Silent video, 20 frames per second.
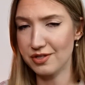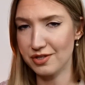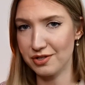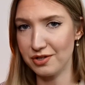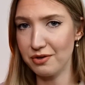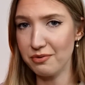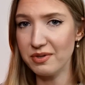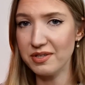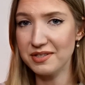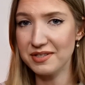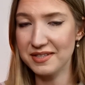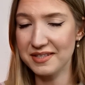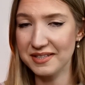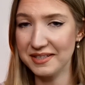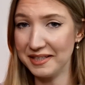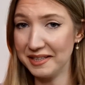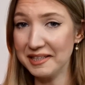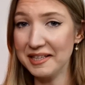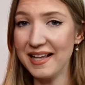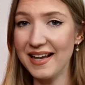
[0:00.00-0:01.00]
So
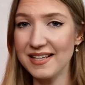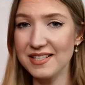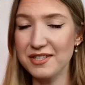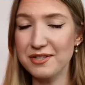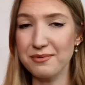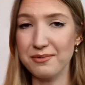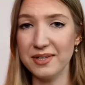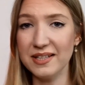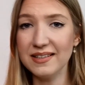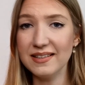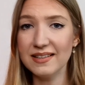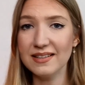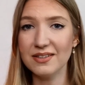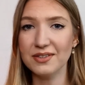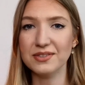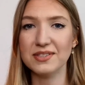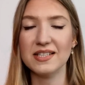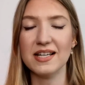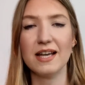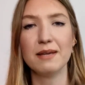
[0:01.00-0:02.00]
it lasts really
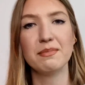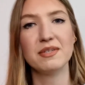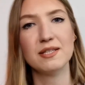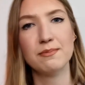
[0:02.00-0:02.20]
long time,